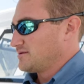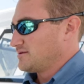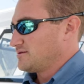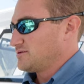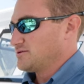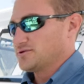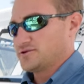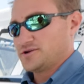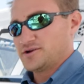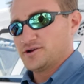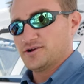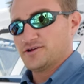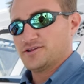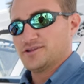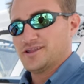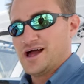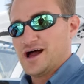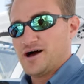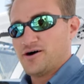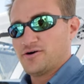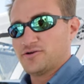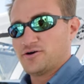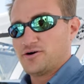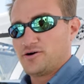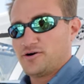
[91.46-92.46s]
you'll hear a
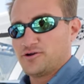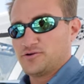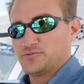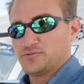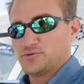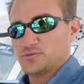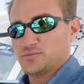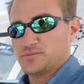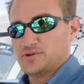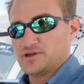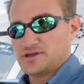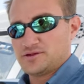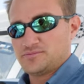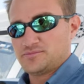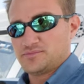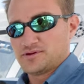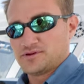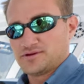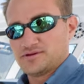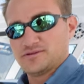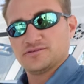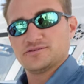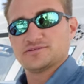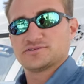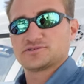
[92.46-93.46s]
loud audible beep.
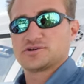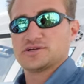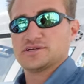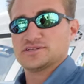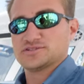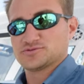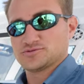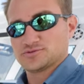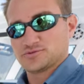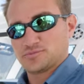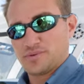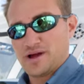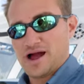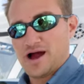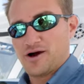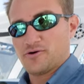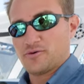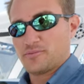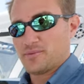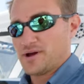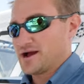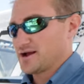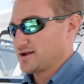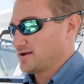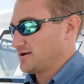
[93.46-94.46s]
The screens will power
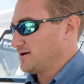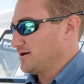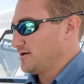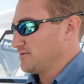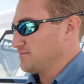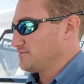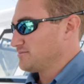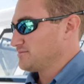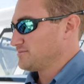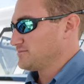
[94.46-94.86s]
back up.